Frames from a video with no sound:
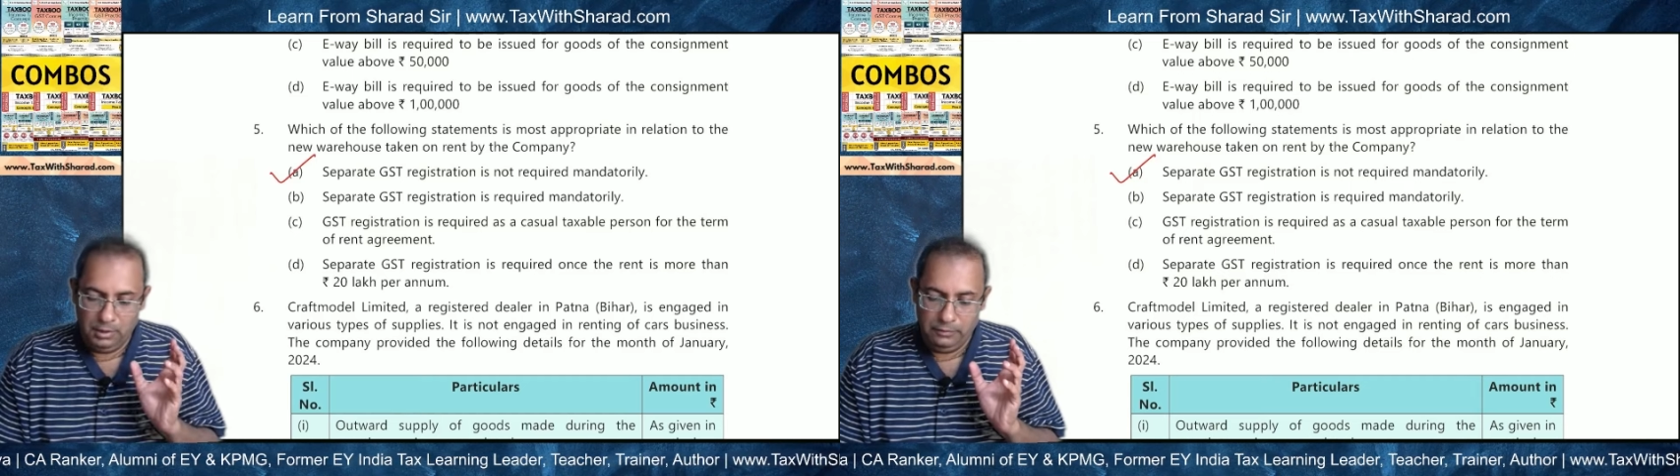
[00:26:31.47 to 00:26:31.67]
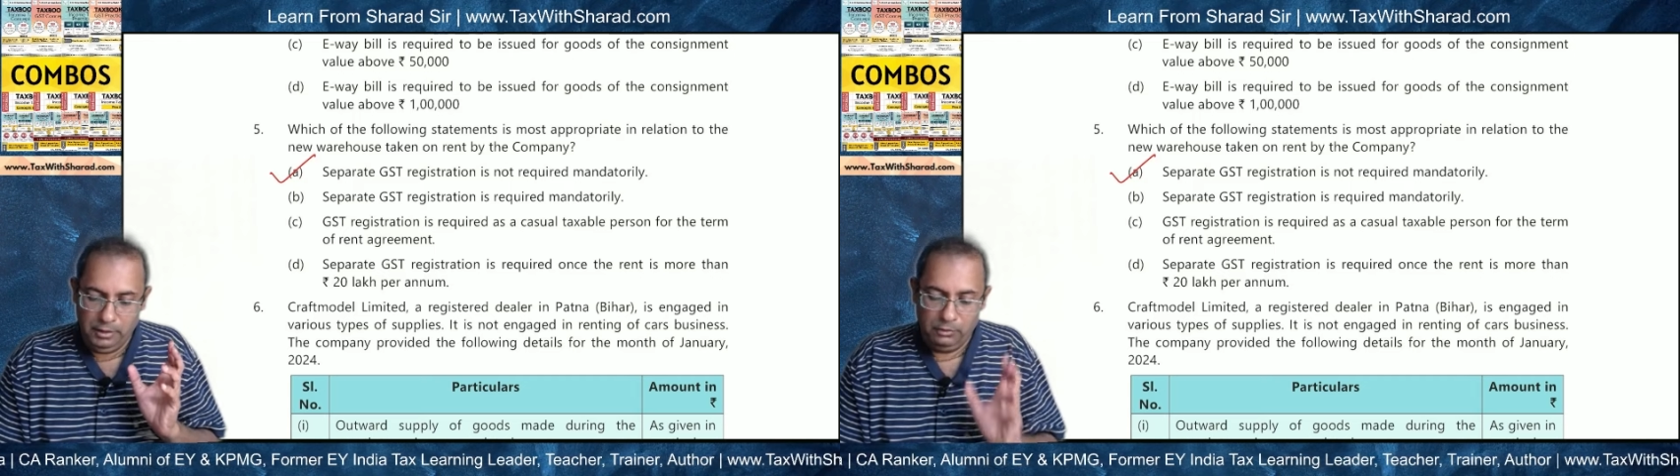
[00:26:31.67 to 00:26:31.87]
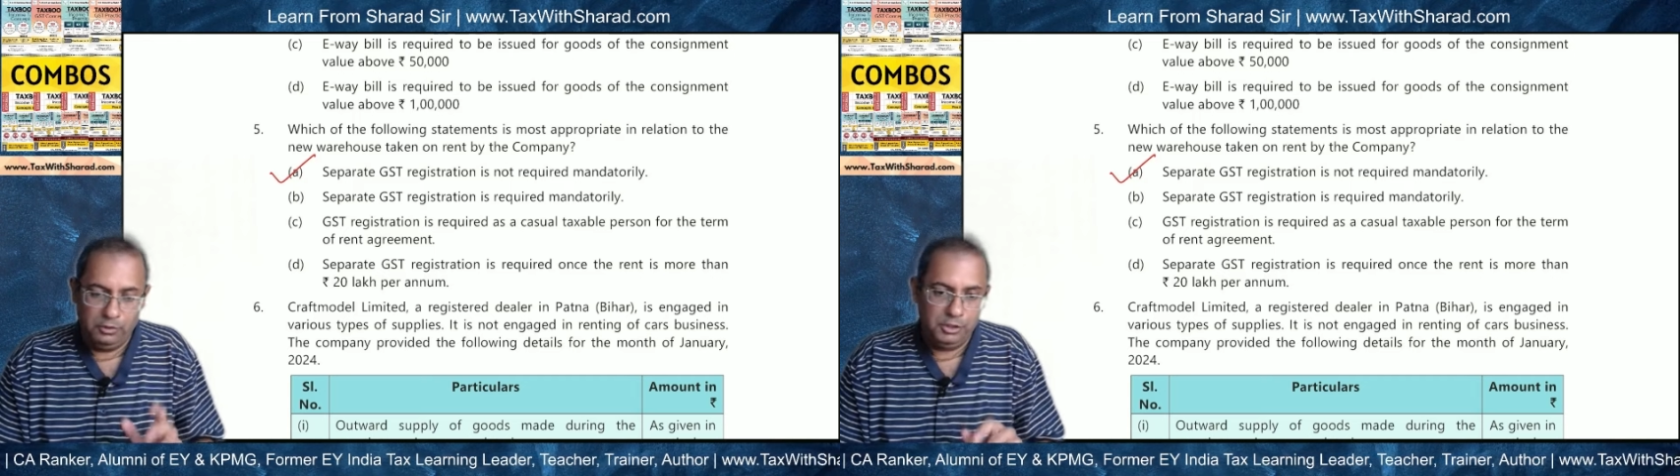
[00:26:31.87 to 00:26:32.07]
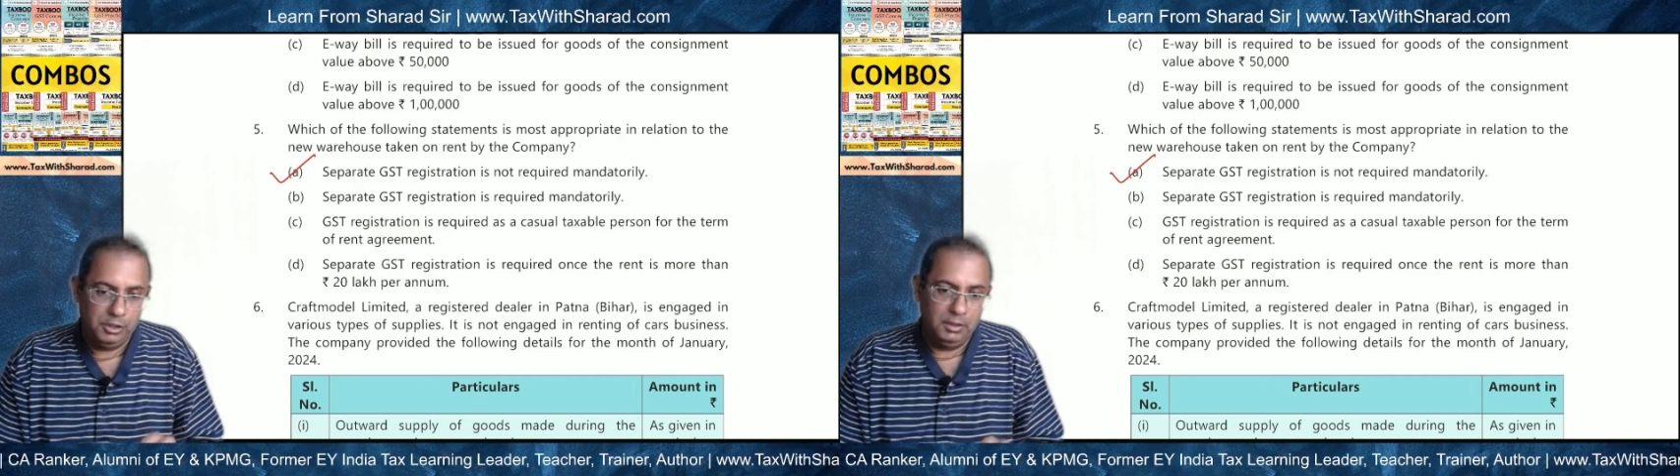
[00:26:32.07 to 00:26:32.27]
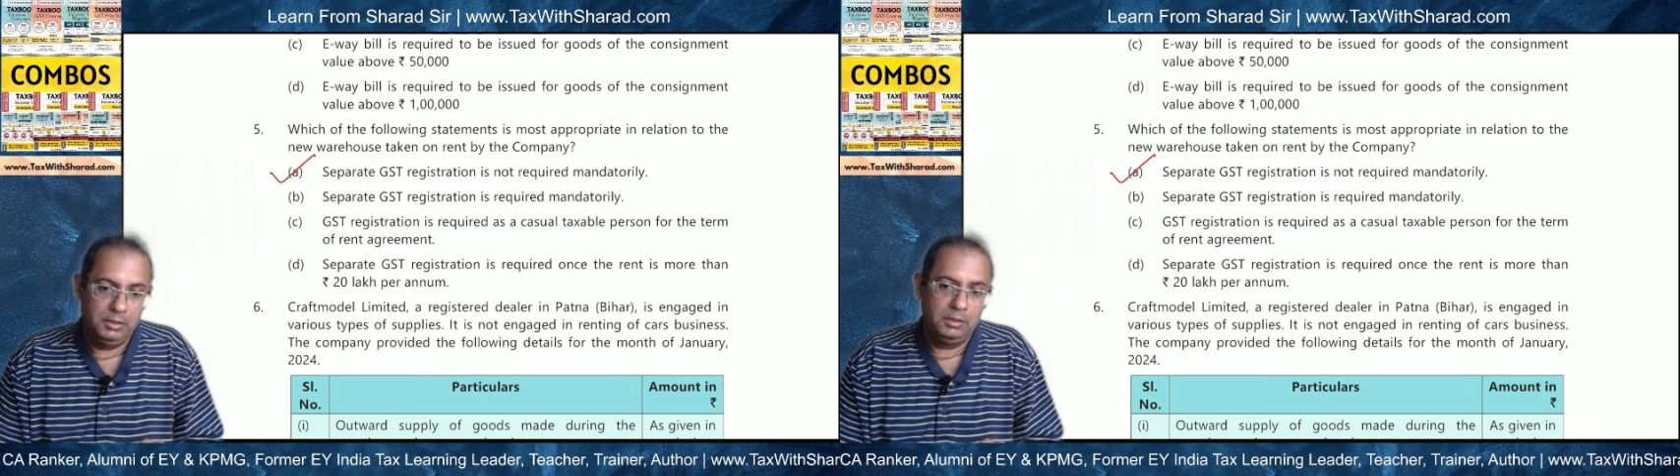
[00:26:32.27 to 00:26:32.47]
have any
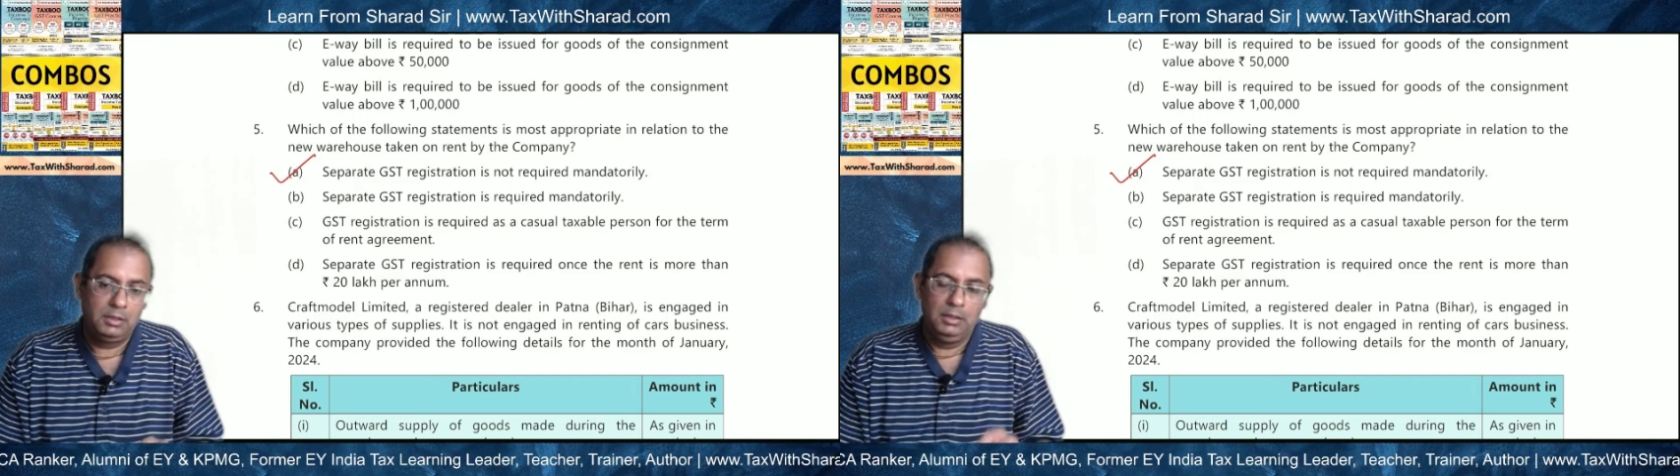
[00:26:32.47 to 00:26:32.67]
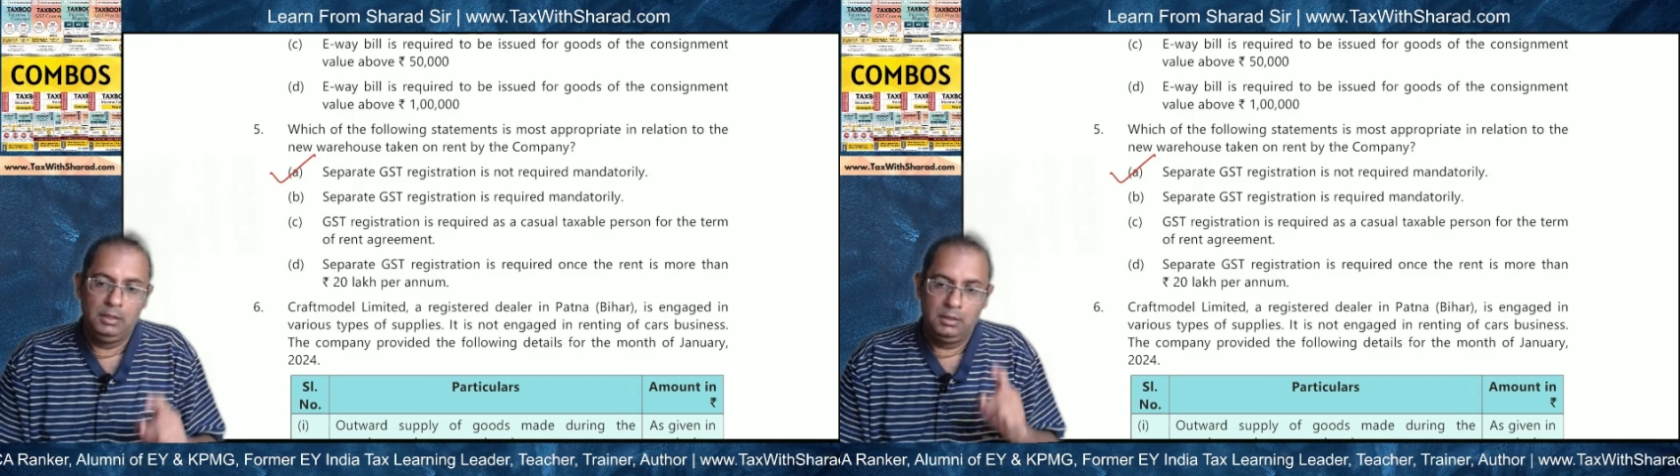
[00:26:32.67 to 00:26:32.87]
questions.